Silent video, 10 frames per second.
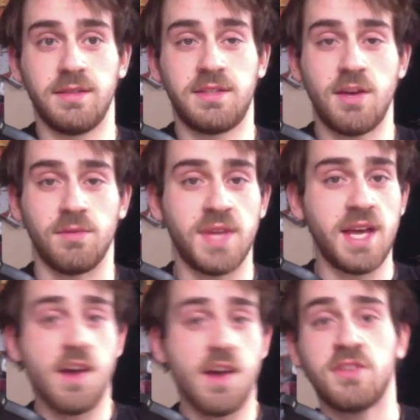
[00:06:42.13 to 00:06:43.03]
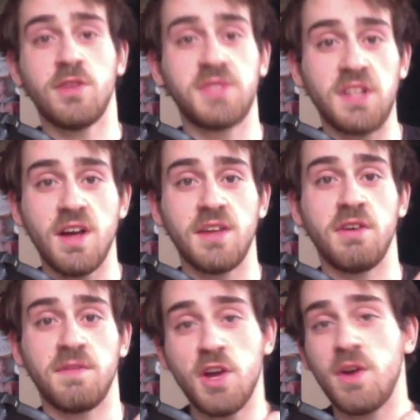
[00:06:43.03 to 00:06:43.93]
So, there you go, TomSka, you
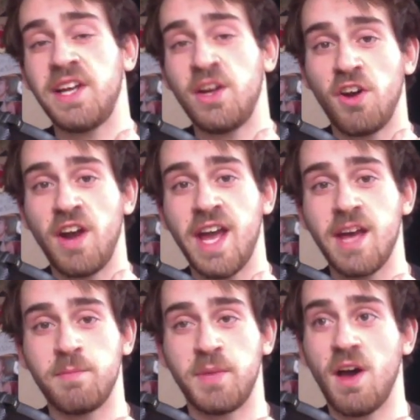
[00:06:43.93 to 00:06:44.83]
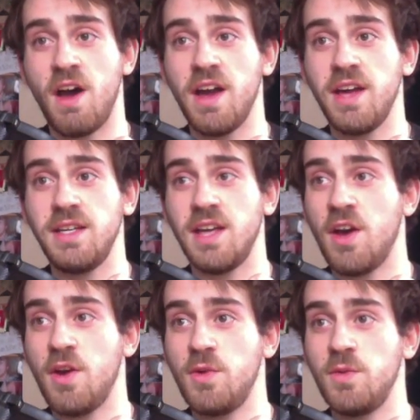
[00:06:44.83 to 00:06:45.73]
have no idea who I am, but I
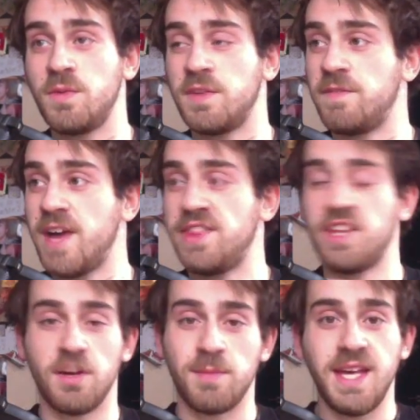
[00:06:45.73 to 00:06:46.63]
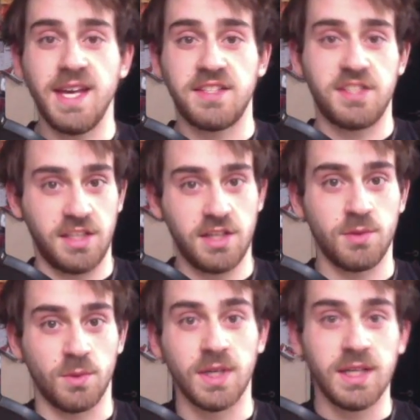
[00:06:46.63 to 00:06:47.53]
owe the fact that I'm here to
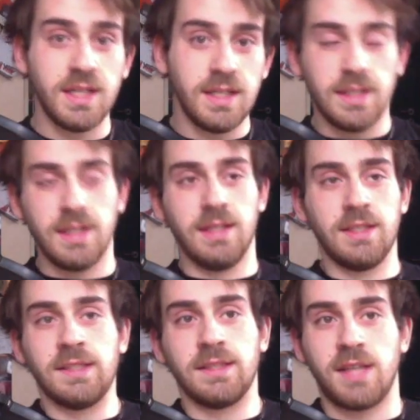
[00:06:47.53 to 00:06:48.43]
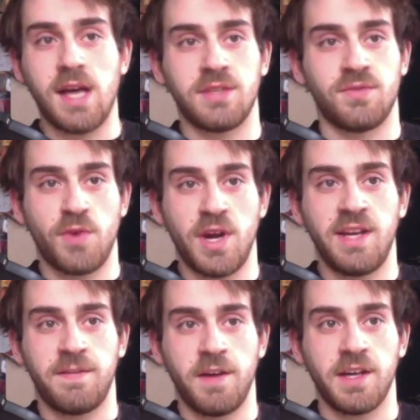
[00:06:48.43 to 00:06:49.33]
you. That is
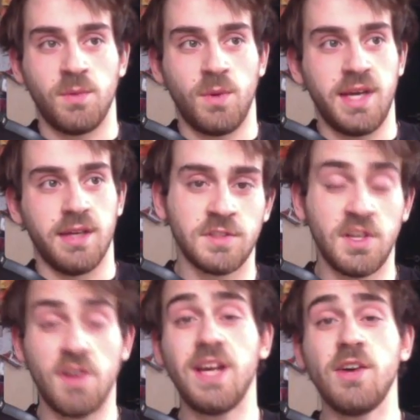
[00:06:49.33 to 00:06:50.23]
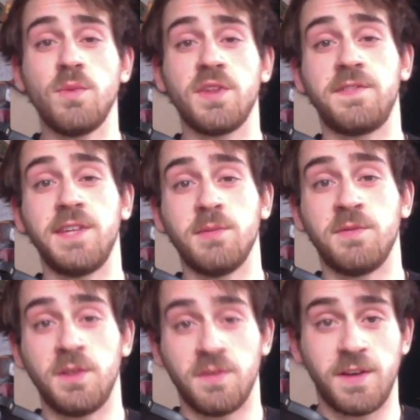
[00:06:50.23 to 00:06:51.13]
really fucking weird. Carrying on with the theme
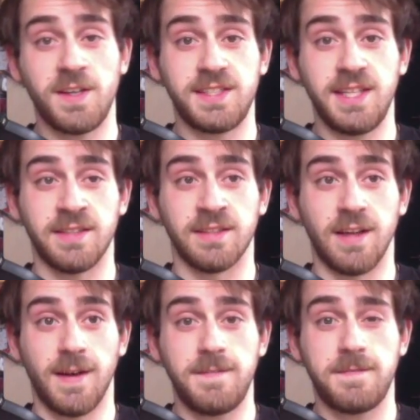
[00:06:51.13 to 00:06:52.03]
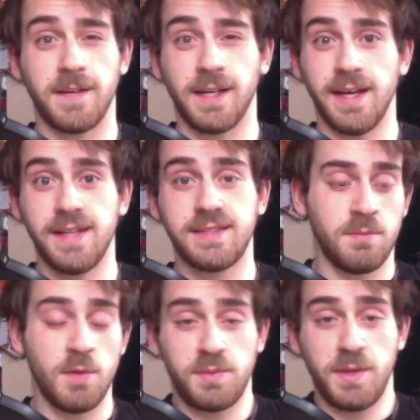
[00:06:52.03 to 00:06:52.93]
of university and life, I
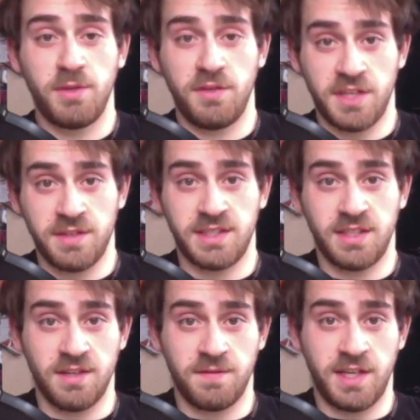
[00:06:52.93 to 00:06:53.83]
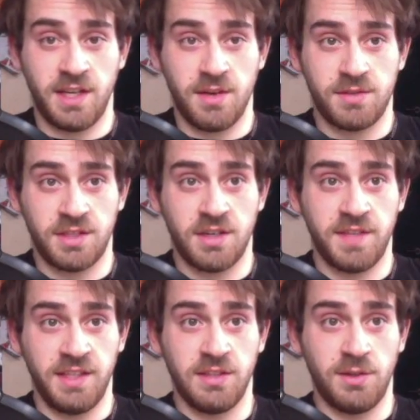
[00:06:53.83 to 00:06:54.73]
guess. Most people who've done this kind of videos kind
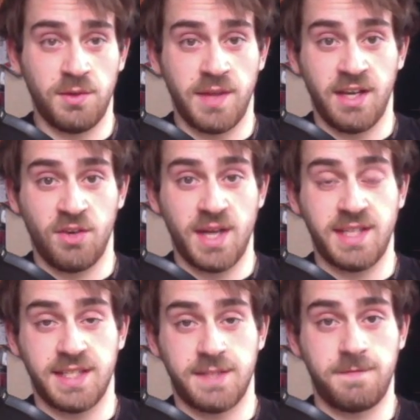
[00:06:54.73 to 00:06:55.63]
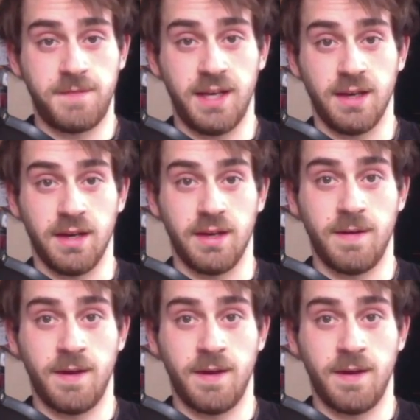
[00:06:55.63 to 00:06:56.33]
of include their greatest fear.